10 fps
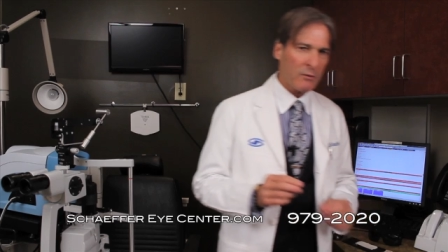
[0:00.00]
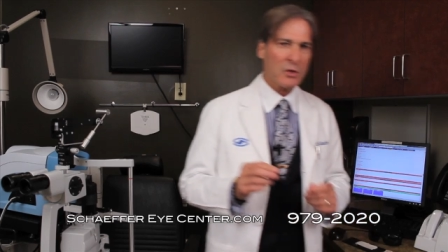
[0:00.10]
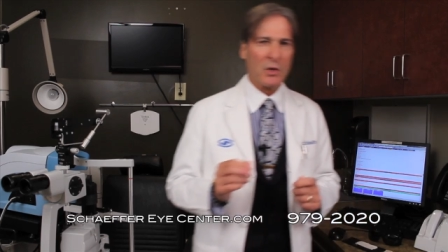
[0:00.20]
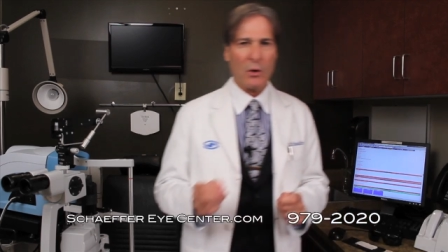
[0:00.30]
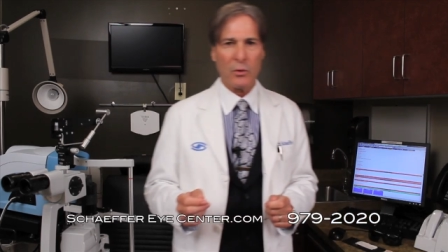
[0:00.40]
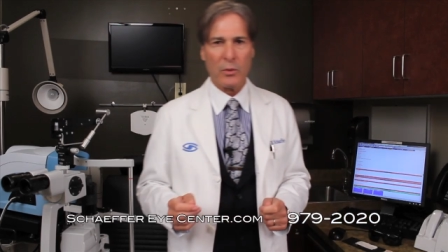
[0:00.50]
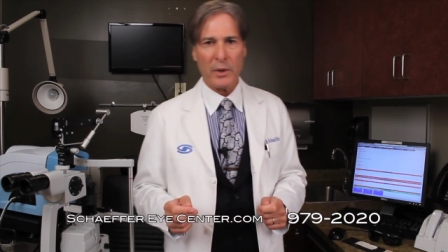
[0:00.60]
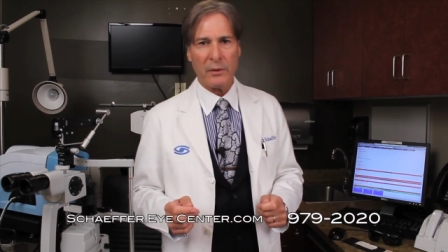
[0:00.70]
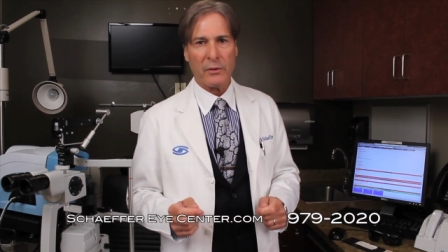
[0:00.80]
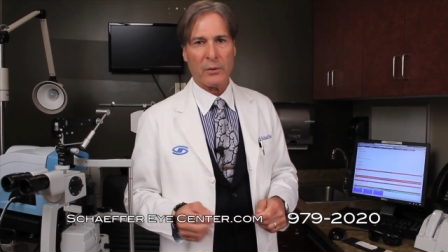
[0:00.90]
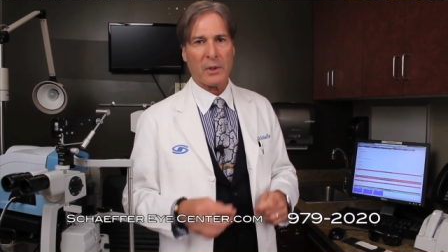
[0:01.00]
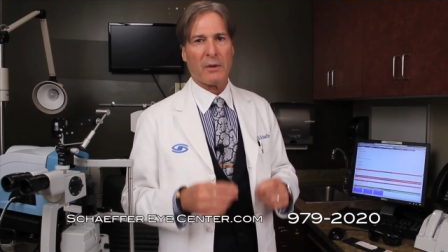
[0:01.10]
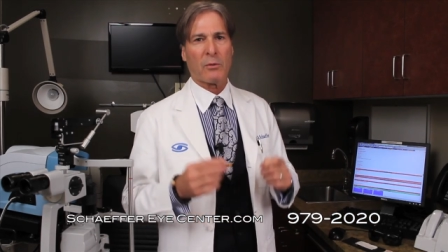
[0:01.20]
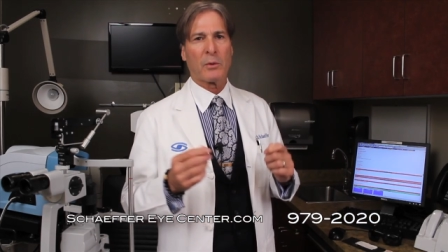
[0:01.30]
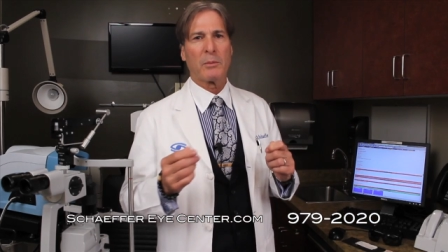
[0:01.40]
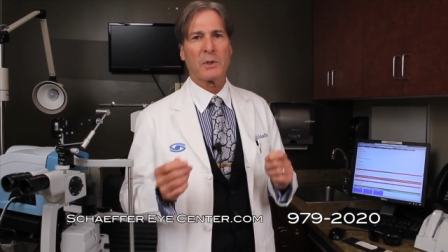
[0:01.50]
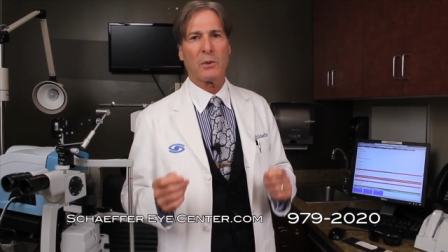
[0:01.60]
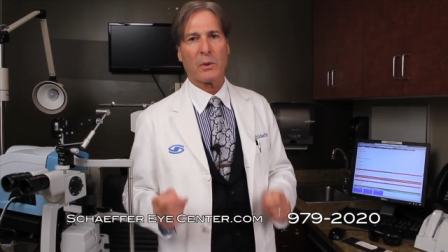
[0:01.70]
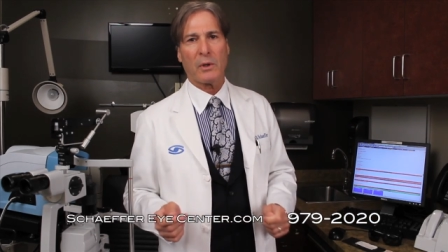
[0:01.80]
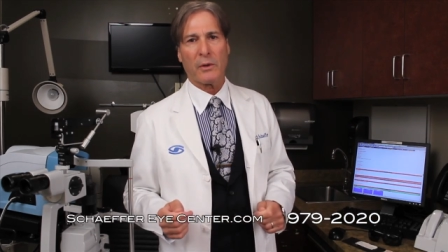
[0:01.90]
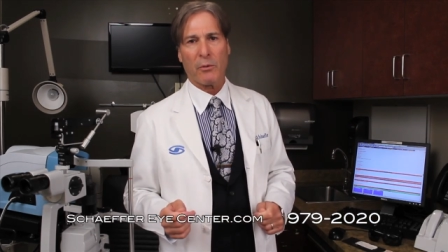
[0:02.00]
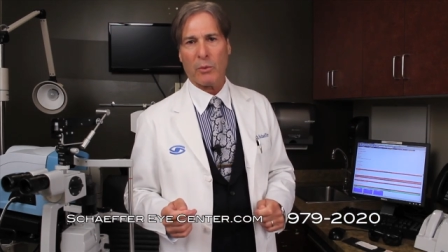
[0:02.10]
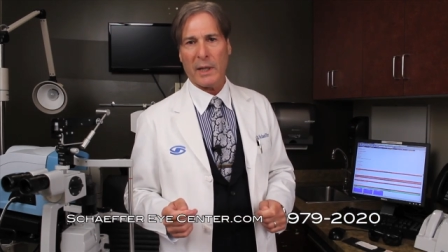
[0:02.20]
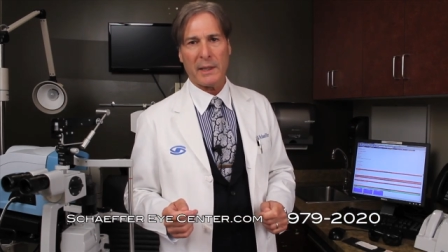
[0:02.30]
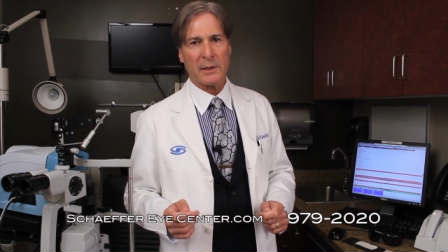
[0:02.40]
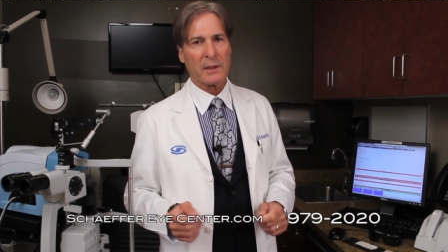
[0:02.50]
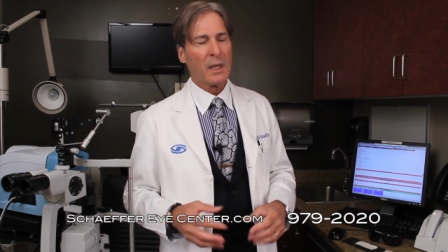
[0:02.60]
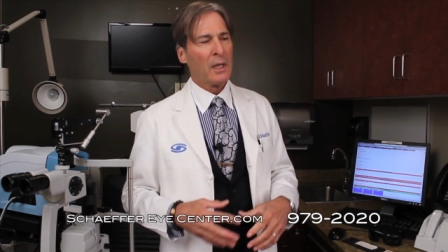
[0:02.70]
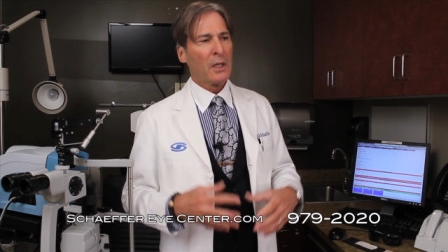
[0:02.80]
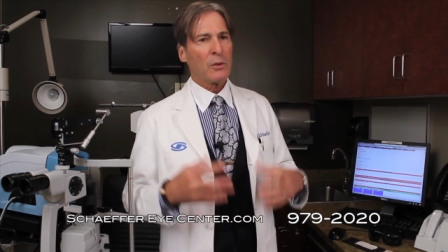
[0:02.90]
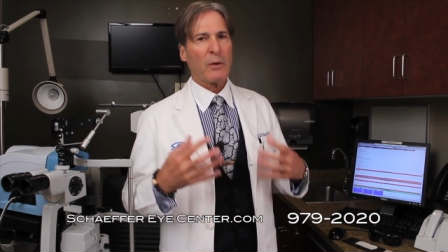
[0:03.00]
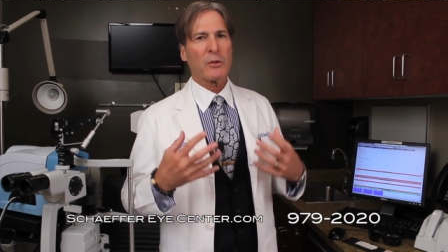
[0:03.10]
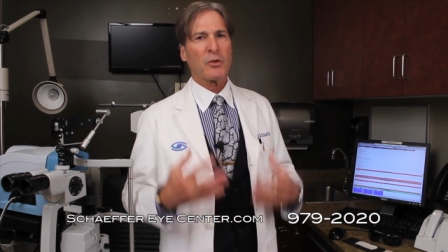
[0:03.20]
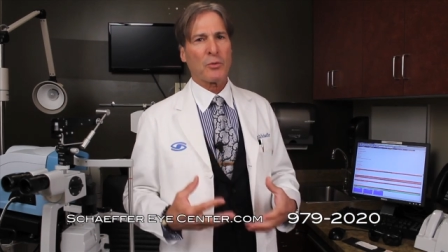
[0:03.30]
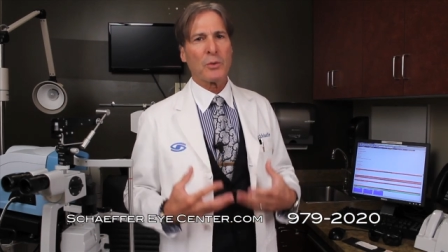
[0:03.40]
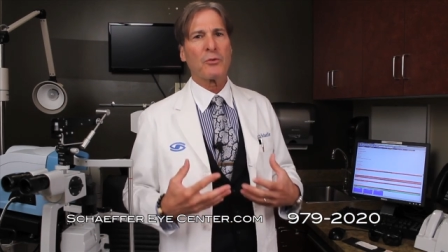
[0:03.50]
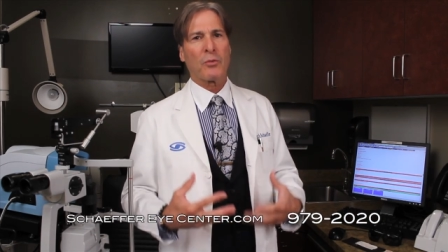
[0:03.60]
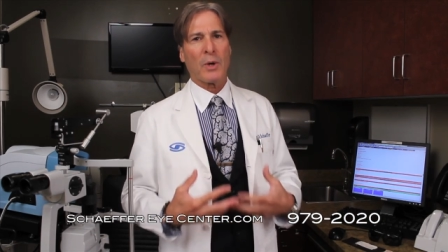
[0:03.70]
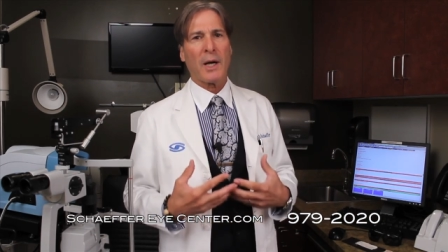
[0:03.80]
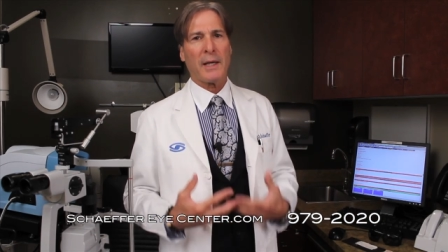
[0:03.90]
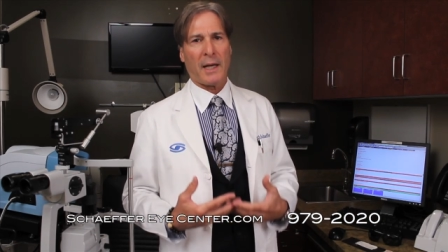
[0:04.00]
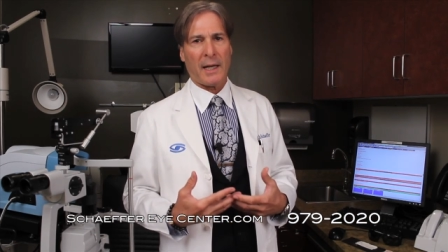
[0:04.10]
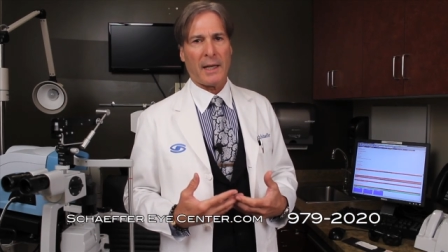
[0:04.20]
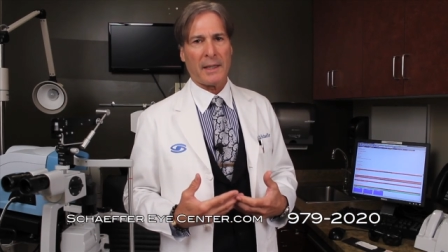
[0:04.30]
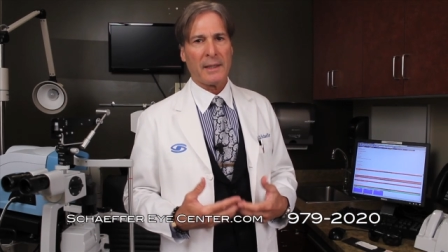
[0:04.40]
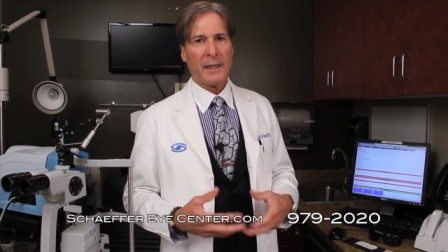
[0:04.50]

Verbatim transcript: Sjogren's or you have rheumatoid arthritis, you have a true dry eye,